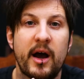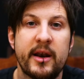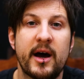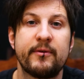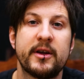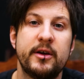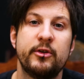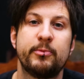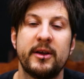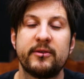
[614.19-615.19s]
Another
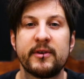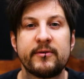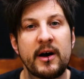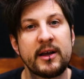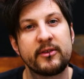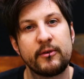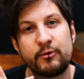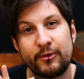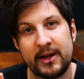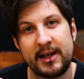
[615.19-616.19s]
huge piece of advice that
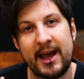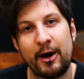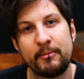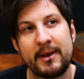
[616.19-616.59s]
really helped